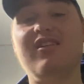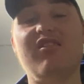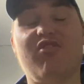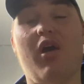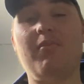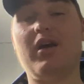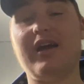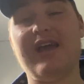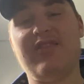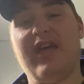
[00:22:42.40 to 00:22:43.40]
So
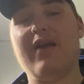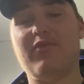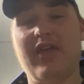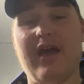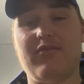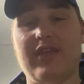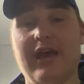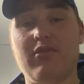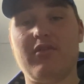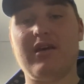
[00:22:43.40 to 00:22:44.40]

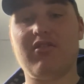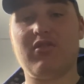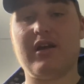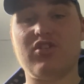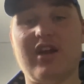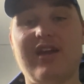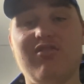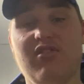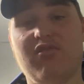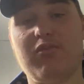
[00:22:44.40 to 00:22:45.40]
they were the ones who I
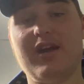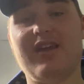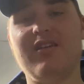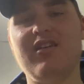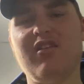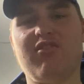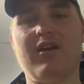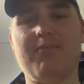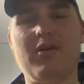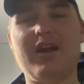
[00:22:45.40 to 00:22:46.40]
changed this week. So
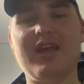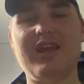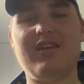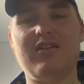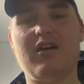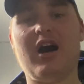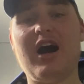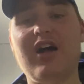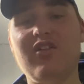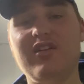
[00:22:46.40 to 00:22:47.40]
I brung in
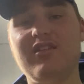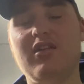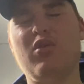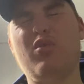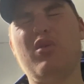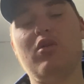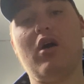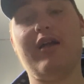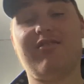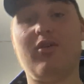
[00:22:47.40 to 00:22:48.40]

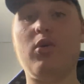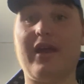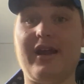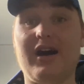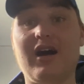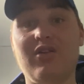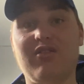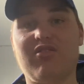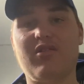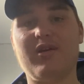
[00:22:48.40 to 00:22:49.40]
I took out
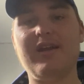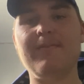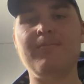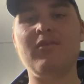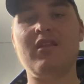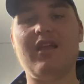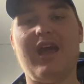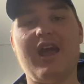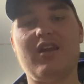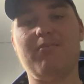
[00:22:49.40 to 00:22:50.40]
Haaland, sorry,
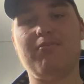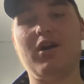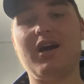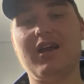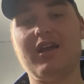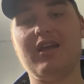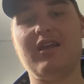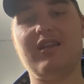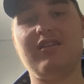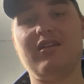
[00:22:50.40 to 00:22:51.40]
and brung
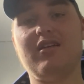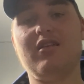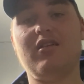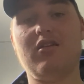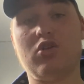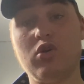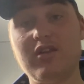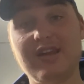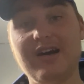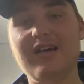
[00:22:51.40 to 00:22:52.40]
in
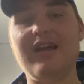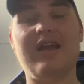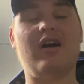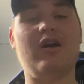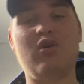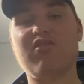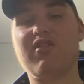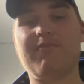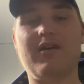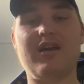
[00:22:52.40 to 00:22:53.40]
Cunha, and I
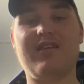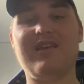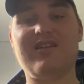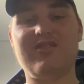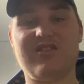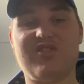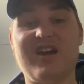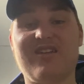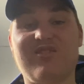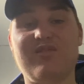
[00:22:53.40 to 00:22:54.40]
also brung in Nicholas
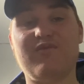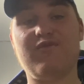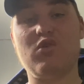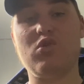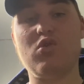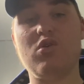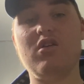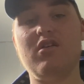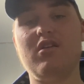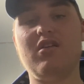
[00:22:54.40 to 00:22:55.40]
Jackson for
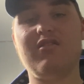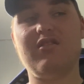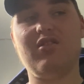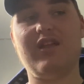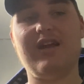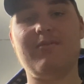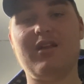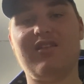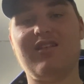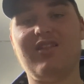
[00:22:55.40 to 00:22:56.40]

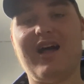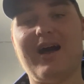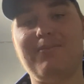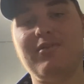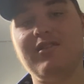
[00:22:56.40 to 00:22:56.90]
Liam Delap.